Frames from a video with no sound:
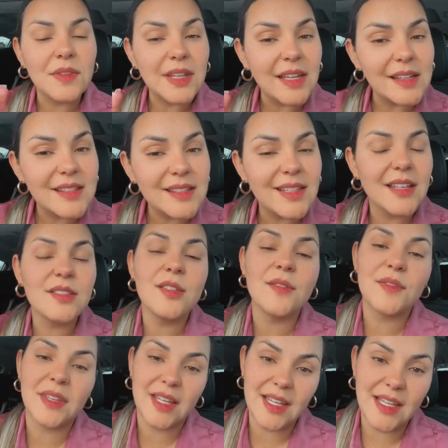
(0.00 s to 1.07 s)
the excess
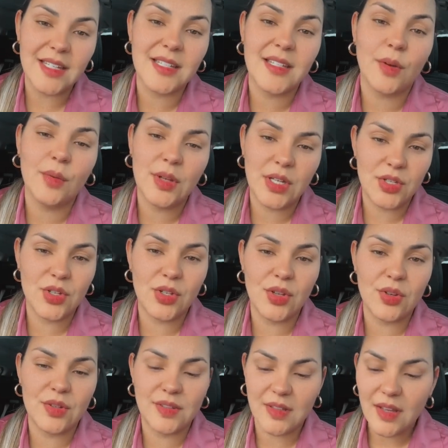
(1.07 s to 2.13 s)
of the heat that we need to
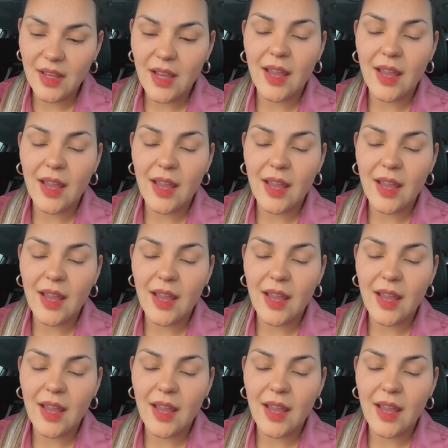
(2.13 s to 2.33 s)
use.